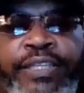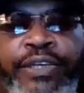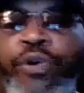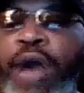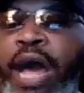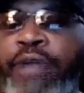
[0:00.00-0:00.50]

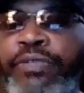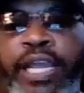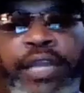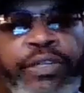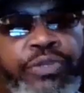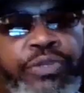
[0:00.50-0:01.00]
go out
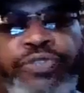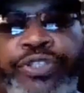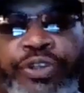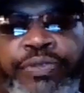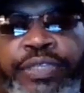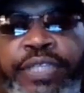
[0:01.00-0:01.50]
there and do
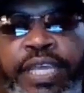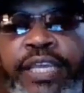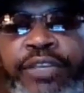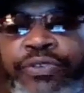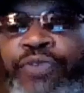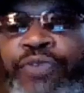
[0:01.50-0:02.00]
certain
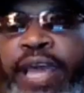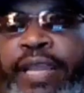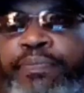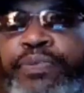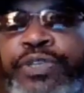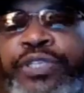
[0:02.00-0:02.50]
things, right,
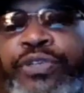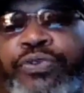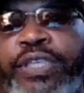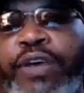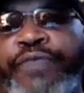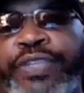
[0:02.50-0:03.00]
and put
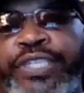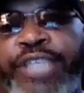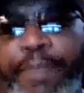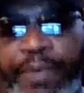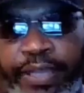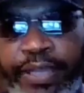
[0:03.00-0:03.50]
yourself in
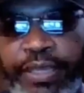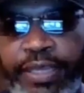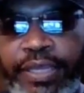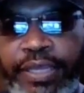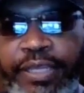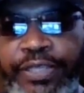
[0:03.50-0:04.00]
jeopardy
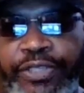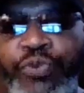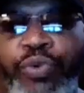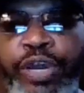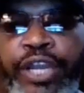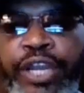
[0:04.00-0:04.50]
to
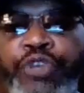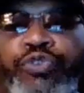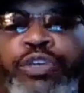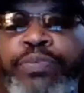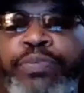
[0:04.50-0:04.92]
where you can